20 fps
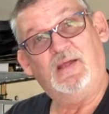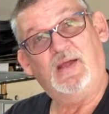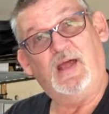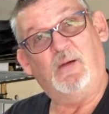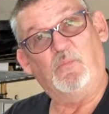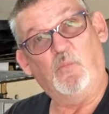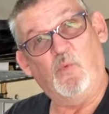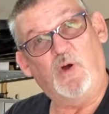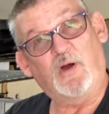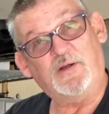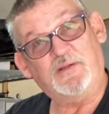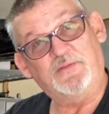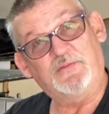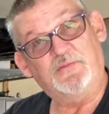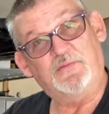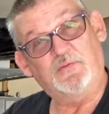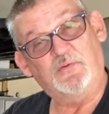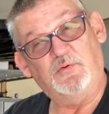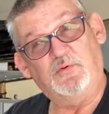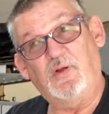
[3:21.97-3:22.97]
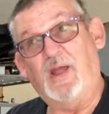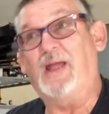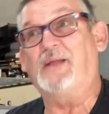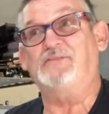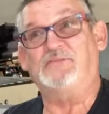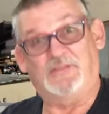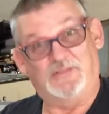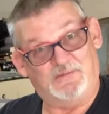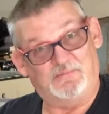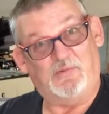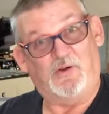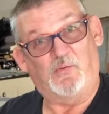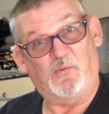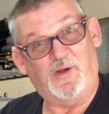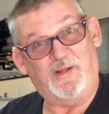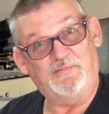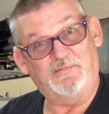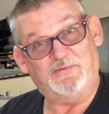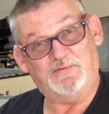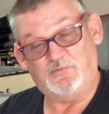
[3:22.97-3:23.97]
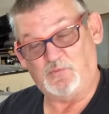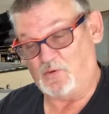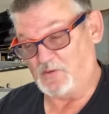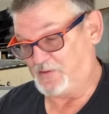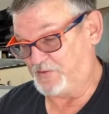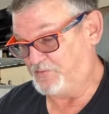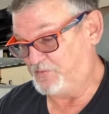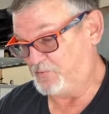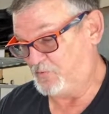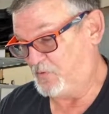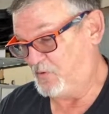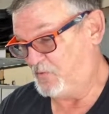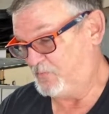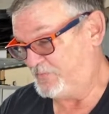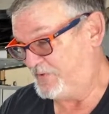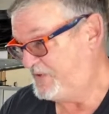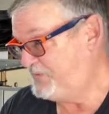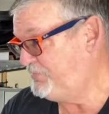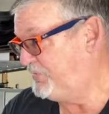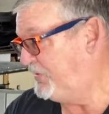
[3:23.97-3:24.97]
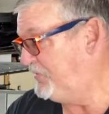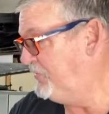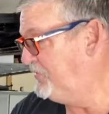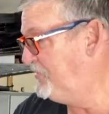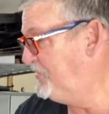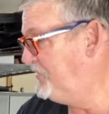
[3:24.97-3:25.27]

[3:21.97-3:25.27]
walking through, actually my wife is walking through Home Depot,